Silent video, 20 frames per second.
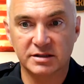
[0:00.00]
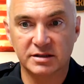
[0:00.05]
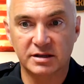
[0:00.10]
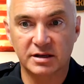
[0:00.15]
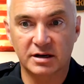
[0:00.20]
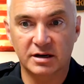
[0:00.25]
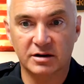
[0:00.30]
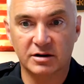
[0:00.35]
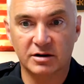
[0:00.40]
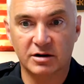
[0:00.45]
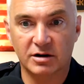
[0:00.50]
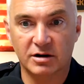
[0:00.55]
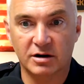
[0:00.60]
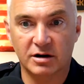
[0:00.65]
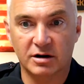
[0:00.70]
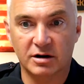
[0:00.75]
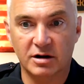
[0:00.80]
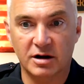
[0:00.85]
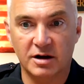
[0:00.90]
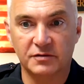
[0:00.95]
There
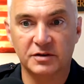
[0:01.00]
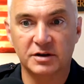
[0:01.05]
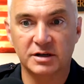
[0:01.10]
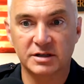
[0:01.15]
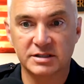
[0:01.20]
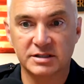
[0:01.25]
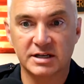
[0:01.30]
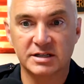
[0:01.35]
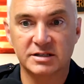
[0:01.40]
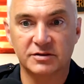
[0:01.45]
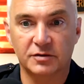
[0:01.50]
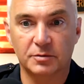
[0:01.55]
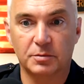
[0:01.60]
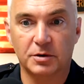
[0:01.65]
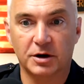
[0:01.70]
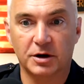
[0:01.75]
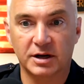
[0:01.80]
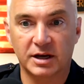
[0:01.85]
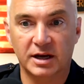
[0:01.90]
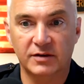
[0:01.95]
are often excessive at
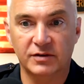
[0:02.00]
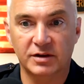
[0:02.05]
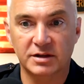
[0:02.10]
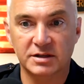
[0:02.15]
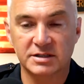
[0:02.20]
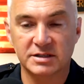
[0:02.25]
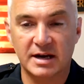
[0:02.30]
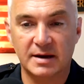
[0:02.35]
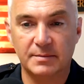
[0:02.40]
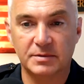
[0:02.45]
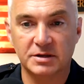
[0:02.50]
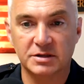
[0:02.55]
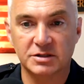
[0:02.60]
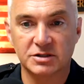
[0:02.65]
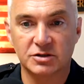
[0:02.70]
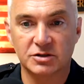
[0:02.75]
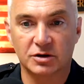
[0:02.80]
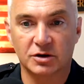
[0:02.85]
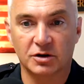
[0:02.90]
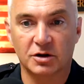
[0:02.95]
Park Haven. This happens
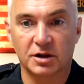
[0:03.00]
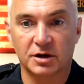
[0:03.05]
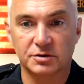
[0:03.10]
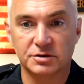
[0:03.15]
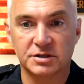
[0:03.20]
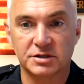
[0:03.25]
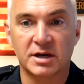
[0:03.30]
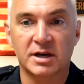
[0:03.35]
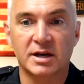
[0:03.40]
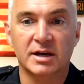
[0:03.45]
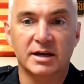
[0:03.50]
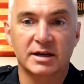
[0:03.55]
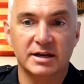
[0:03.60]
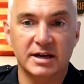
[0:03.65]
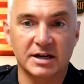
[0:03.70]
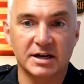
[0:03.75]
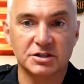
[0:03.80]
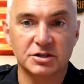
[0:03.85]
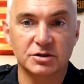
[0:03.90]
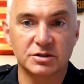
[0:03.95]
during all hours. Yeah,
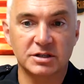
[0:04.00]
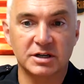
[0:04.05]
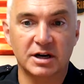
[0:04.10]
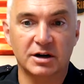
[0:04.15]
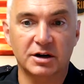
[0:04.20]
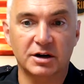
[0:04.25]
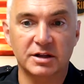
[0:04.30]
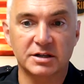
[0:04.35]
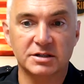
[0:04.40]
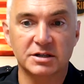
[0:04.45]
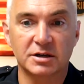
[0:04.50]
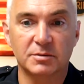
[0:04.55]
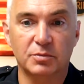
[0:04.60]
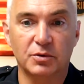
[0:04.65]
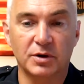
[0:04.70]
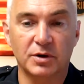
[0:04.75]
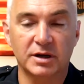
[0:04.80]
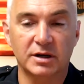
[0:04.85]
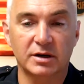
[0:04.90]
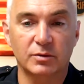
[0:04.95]
so Gary, that's a good
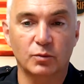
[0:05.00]
point.